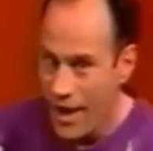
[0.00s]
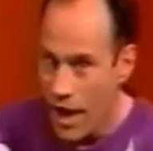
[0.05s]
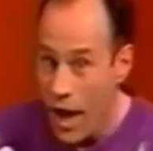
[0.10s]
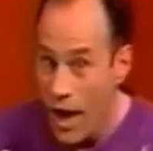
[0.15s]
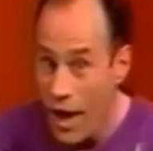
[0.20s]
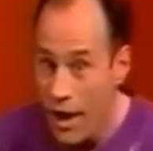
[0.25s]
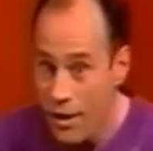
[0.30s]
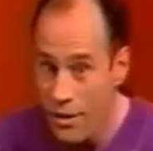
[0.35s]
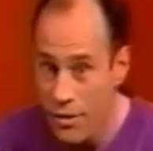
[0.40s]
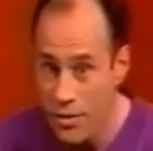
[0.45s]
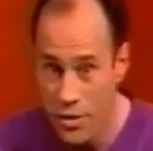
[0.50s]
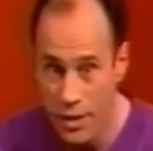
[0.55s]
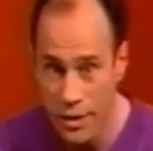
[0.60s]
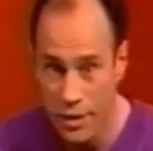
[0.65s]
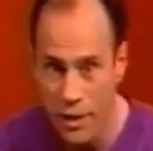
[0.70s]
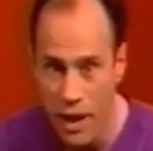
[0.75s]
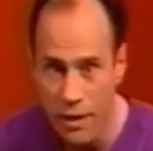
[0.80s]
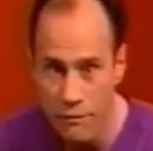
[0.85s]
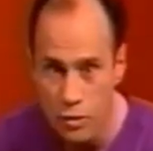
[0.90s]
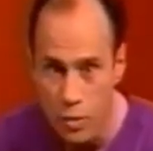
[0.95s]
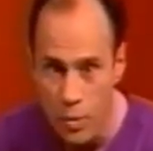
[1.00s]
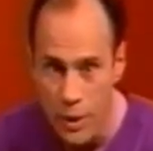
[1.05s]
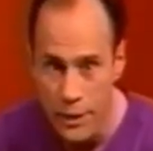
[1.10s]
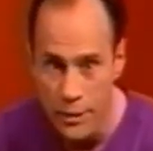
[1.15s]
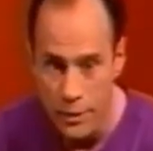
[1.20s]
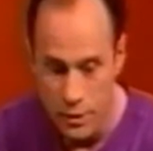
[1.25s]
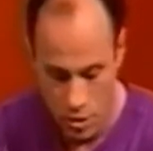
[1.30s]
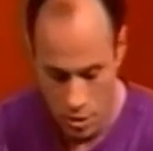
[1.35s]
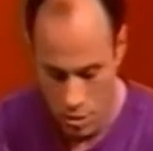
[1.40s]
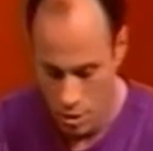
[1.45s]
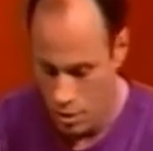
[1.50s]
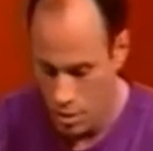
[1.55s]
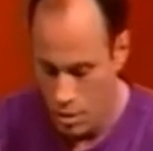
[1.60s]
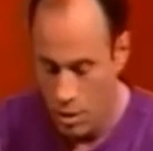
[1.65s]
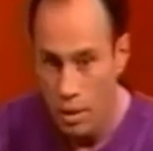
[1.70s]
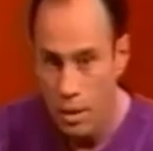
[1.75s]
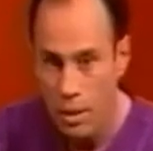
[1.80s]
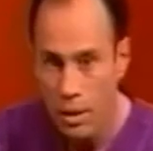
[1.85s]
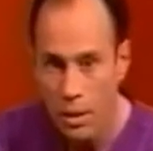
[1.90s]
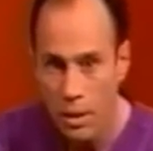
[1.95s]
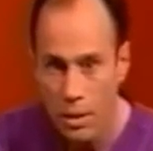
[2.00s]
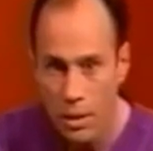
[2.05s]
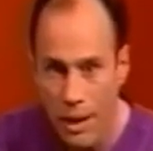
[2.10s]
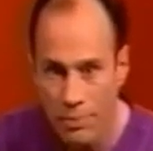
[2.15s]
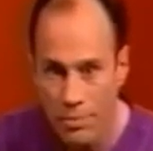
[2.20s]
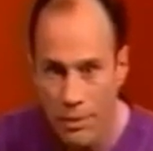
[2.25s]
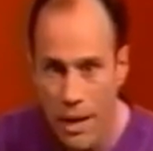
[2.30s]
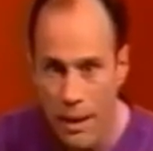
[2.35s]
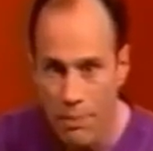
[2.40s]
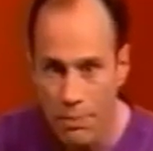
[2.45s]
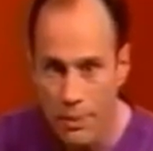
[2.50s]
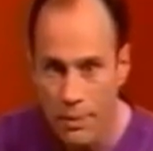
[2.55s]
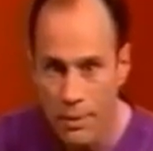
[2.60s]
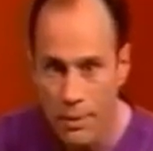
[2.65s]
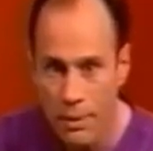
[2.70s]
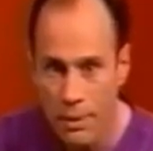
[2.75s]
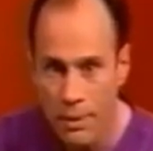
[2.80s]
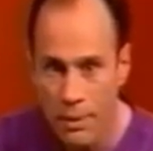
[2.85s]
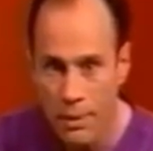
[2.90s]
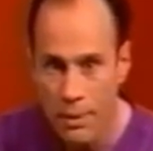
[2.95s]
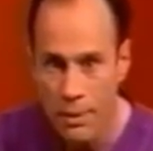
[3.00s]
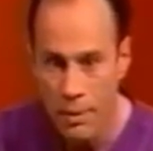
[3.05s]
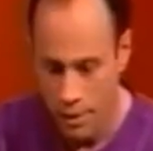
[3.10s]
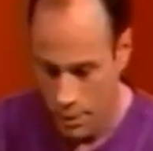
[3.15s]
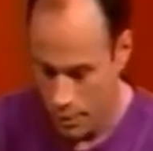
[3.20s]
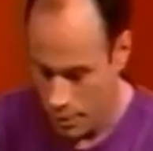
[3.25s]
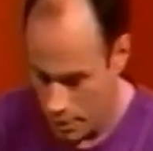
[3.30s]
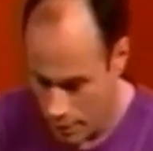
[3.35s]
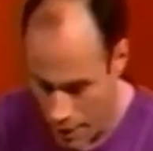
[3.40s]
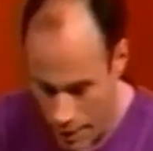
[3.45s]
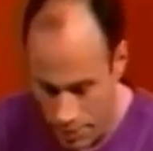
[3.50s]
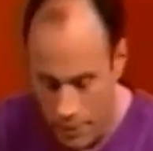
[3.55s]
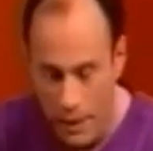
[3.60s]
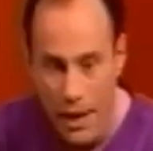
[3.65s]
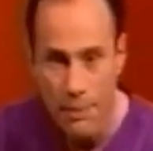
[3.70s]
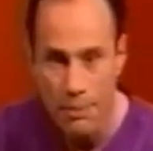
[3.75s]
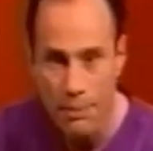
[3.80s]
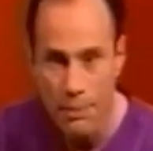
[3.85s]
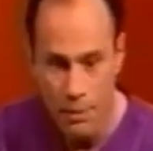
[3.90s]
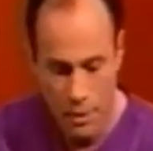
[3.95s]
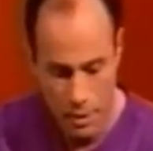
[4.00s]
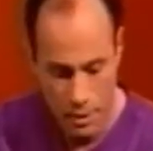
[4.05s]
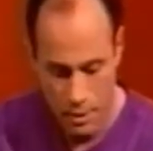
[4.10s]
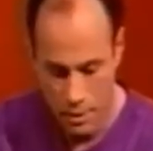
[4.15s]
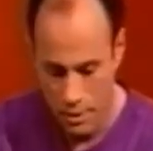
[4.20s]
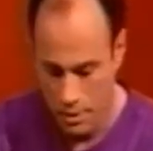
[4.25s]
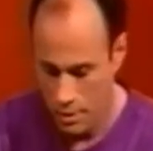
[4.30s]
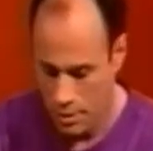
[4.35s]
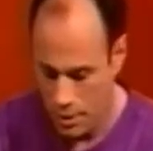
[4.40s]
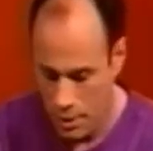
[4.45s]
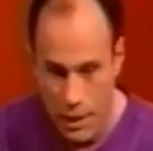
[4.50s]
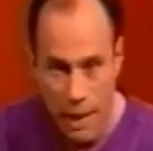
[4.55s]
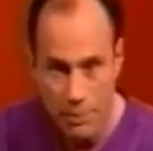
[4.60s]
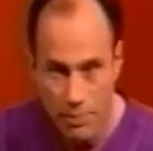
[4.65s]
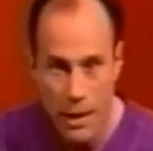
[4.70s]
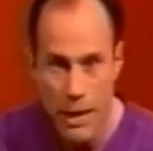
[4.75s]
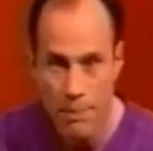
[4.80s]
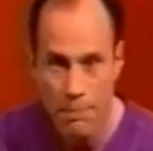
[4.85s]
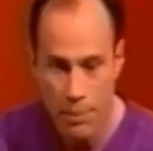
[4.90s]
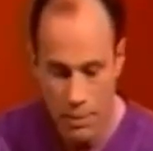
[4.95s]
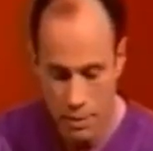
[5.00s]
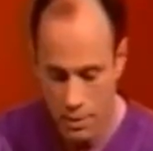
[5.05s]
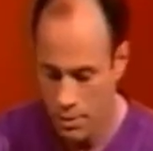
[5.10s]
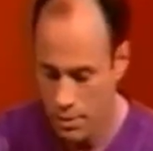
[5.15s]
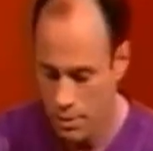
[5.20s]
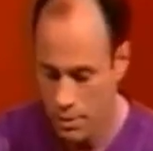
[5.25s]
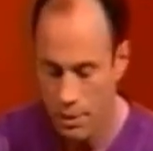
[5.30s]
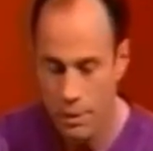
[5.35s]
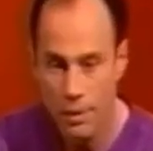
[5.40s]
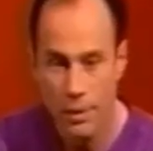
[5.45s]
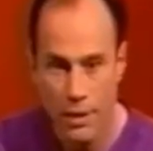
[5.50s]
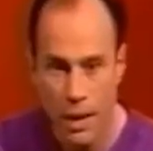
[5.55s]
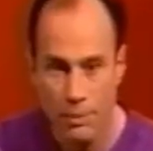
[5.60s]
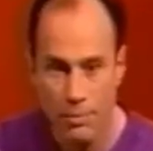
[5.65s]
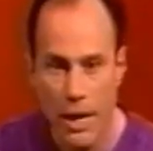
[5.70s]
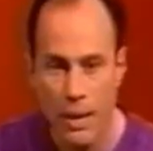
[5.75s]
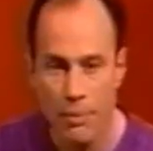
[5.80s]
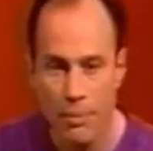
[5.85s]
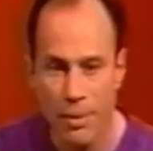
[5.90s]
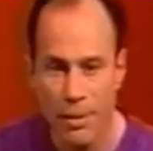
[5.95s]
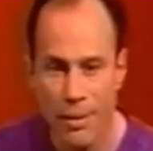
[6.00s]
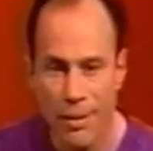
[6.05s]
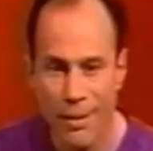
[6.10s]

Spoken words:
And the gloves went clap, clap, clap, clap, clap, clap, clap, clap.